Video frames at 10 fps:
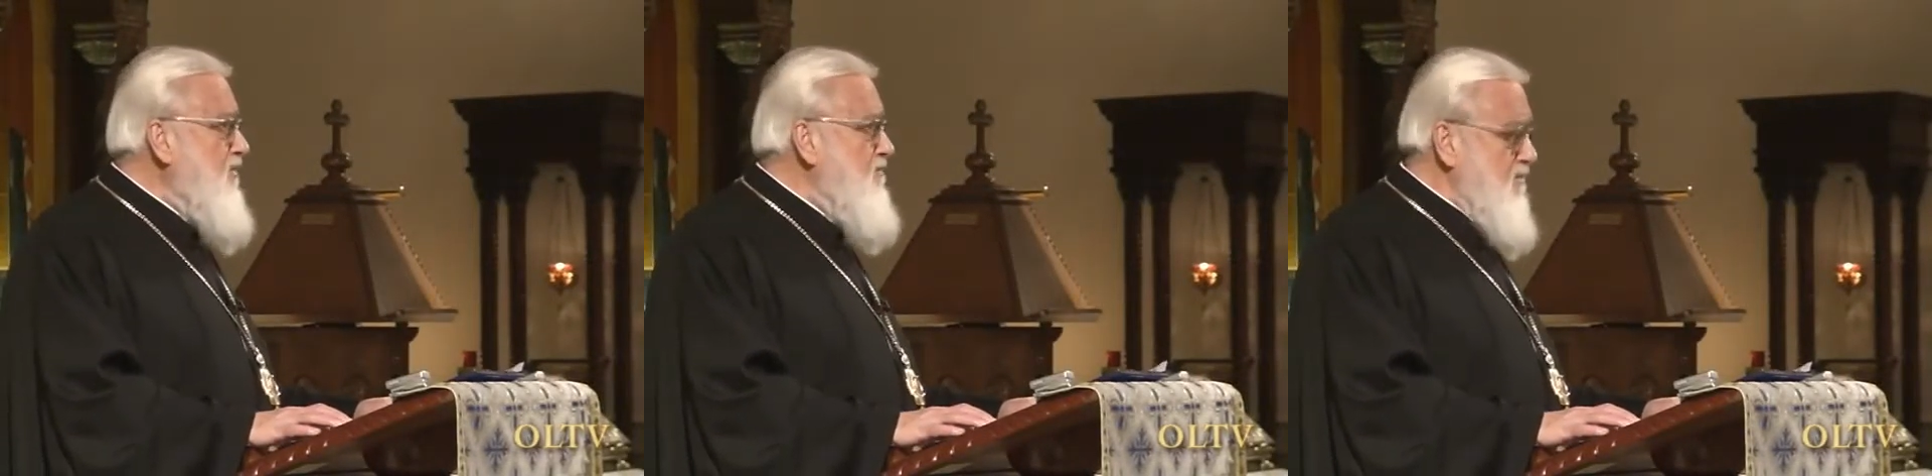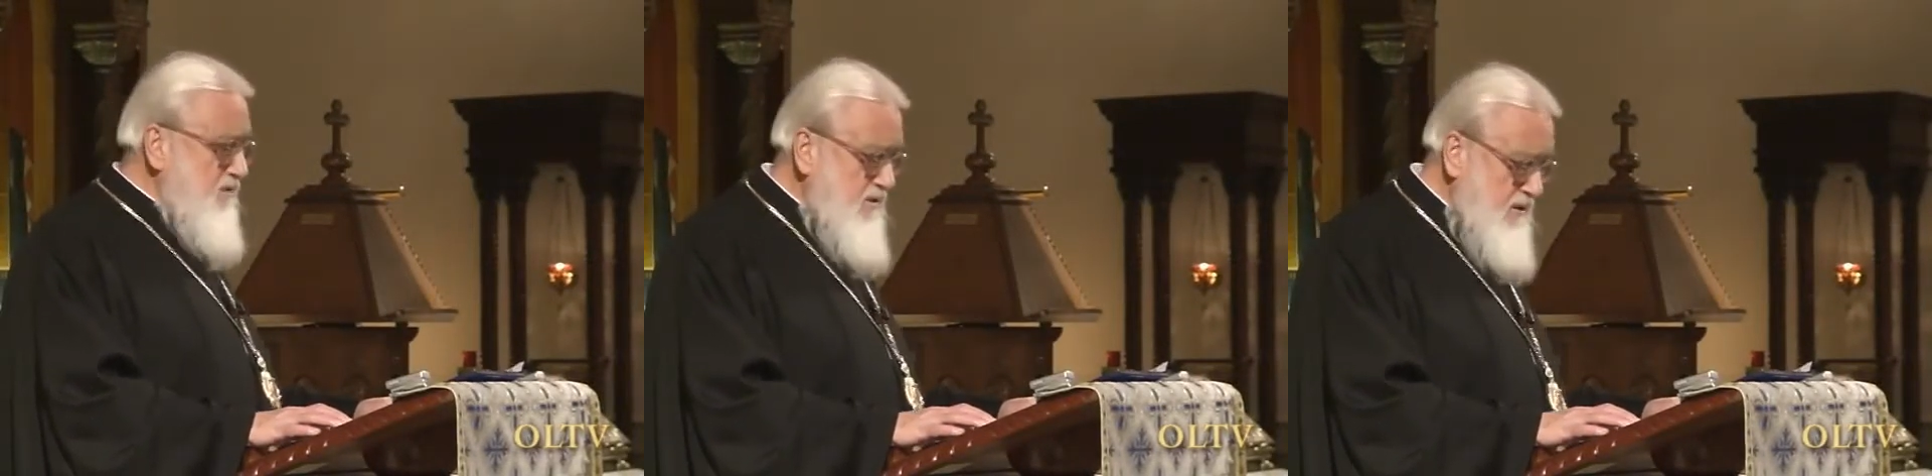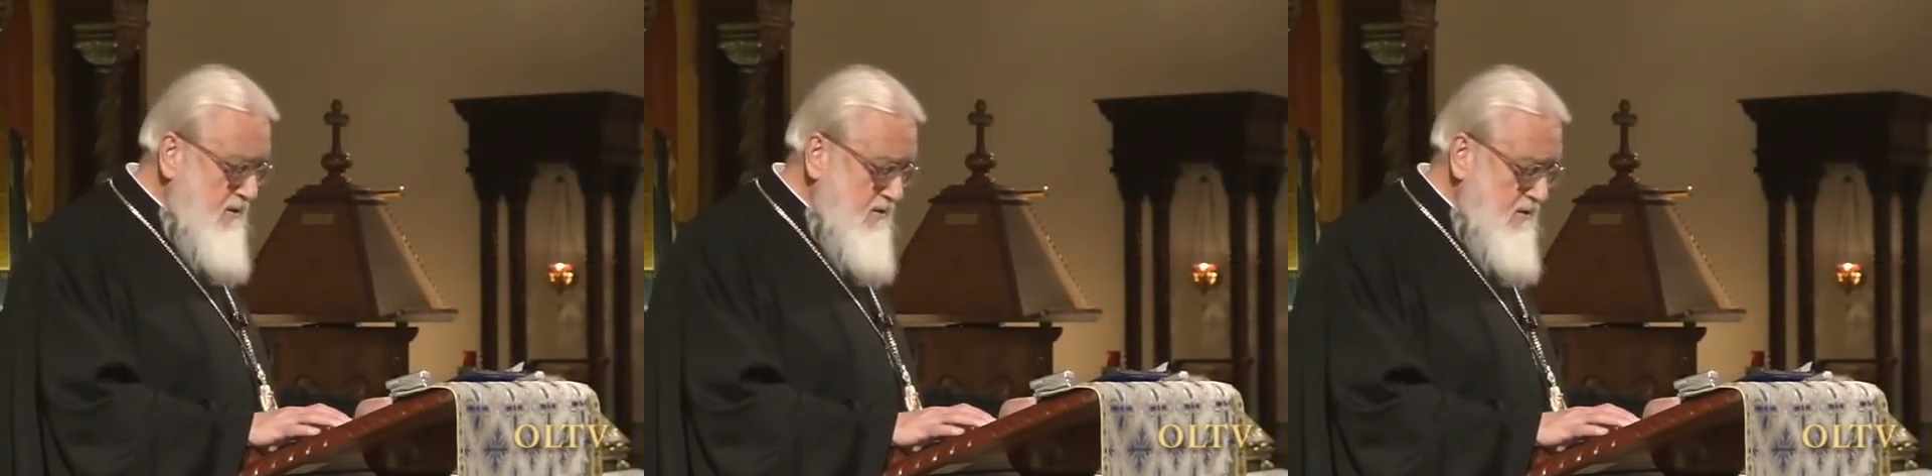
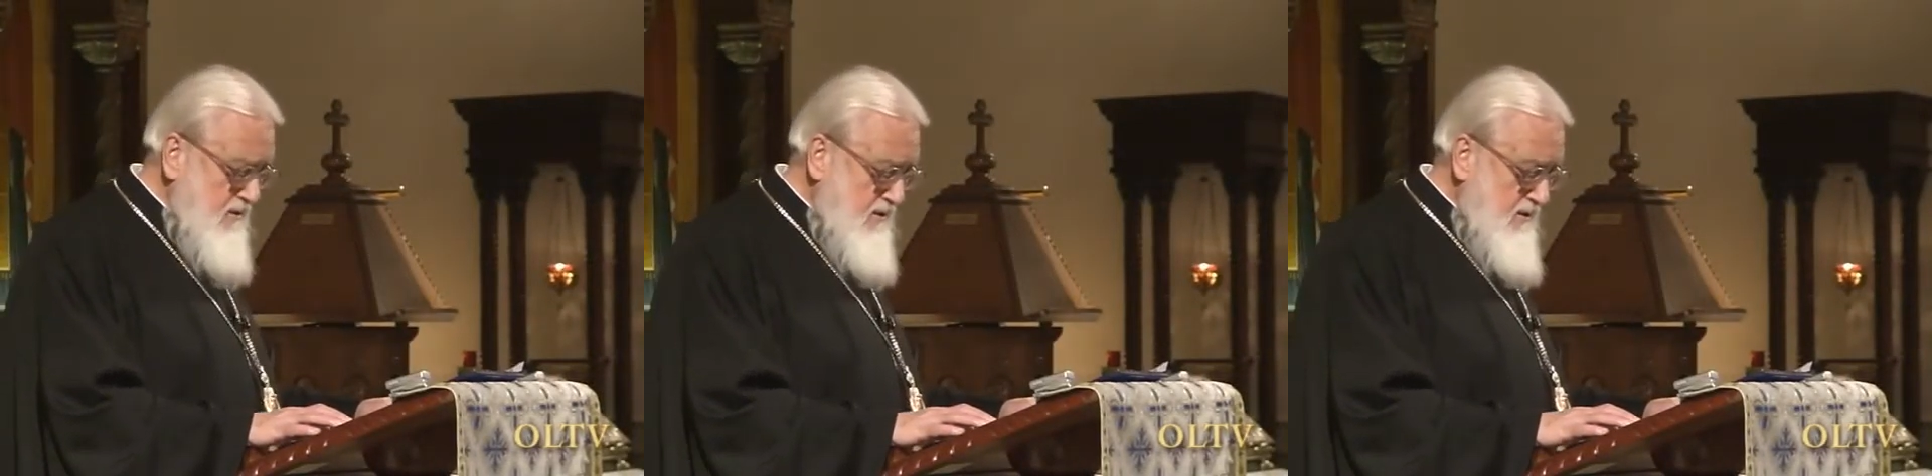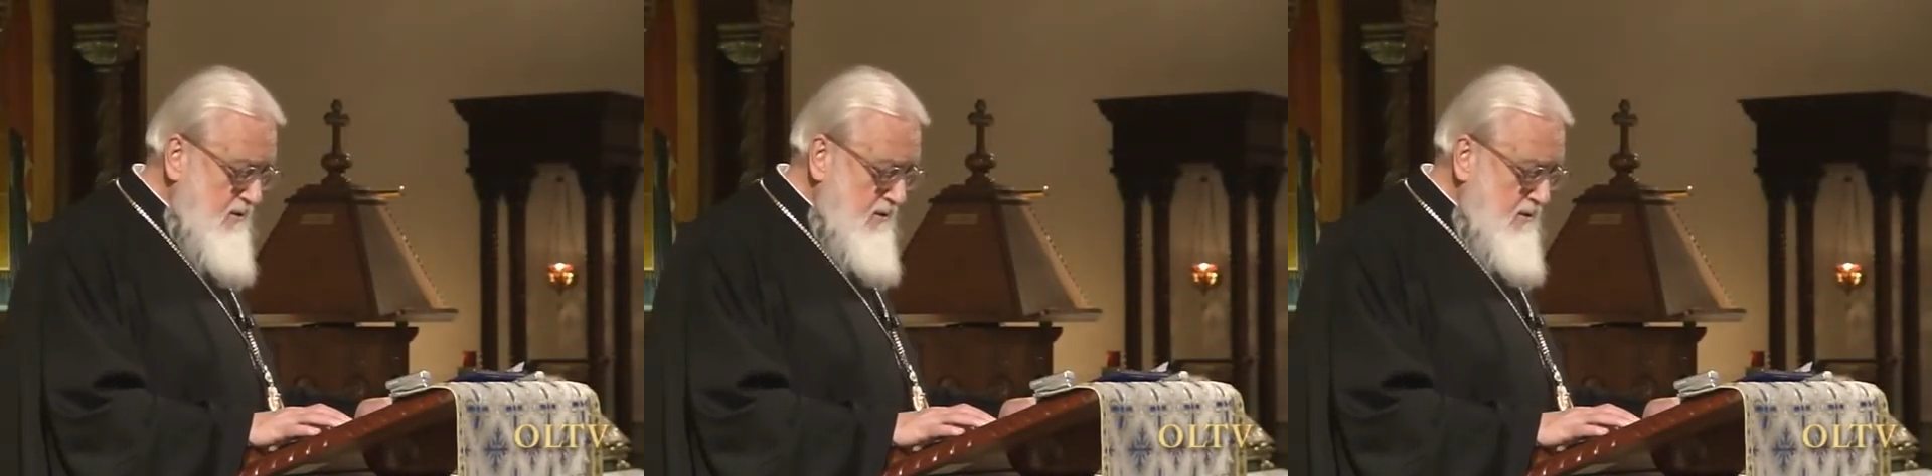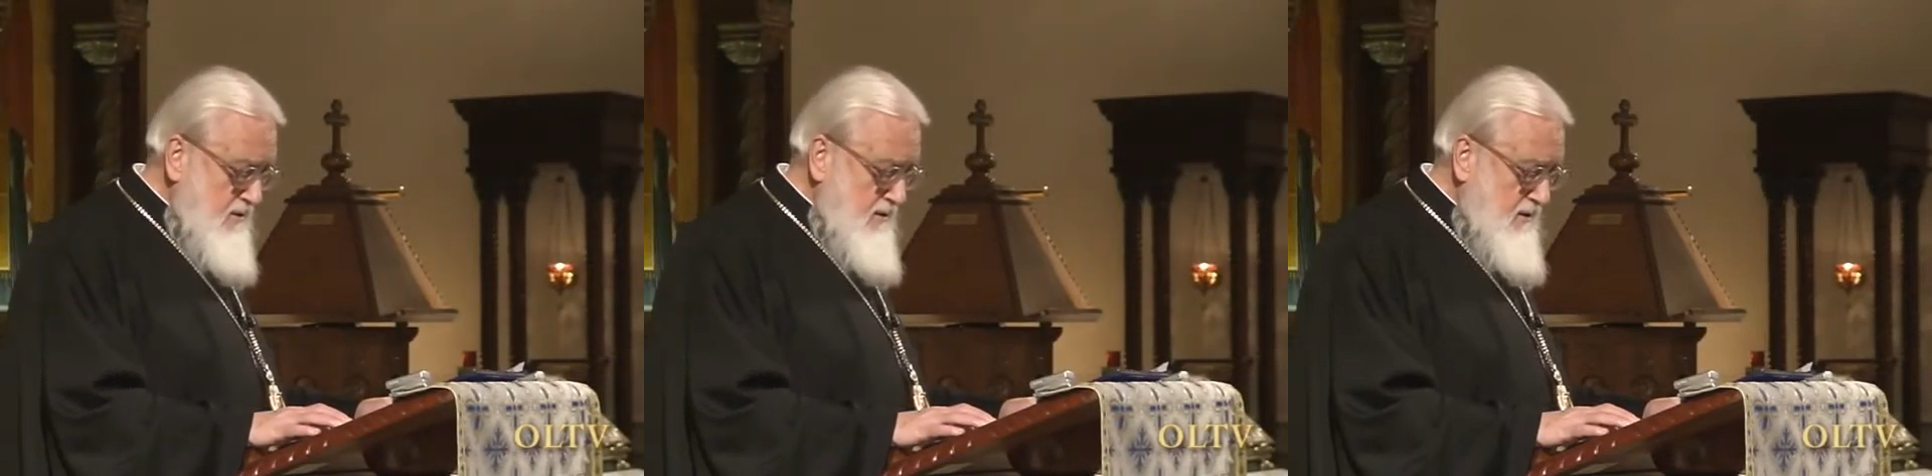
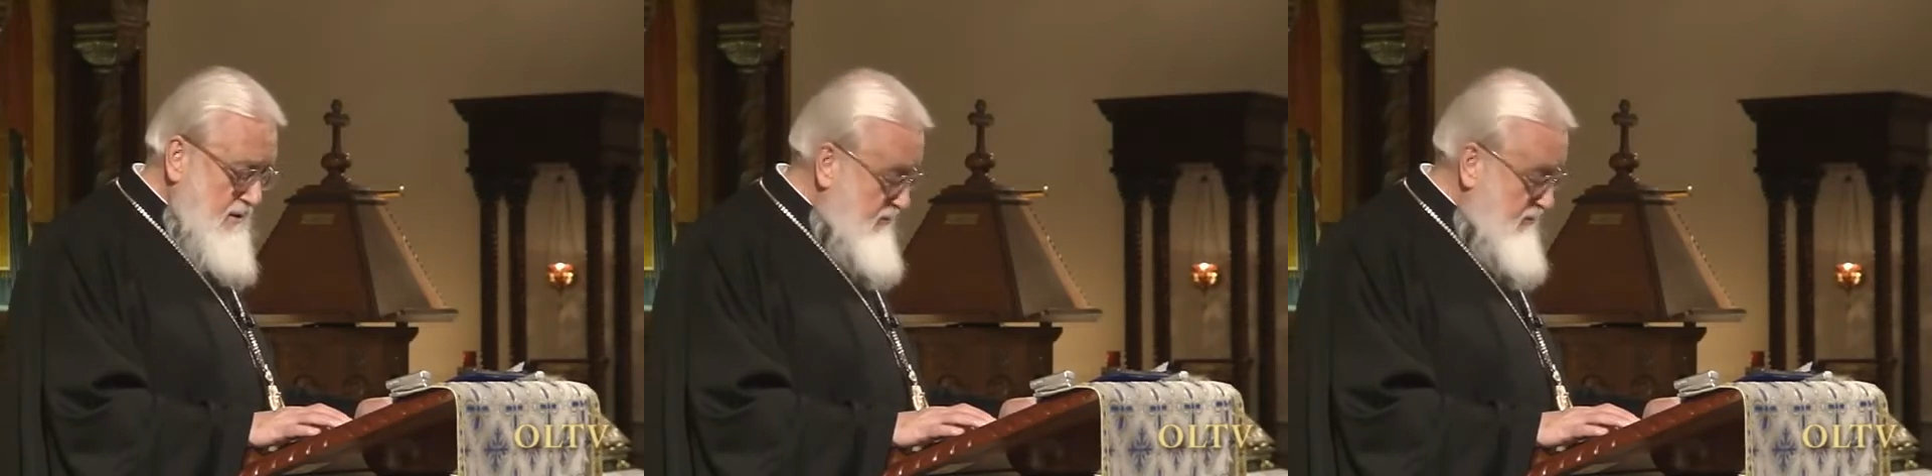17,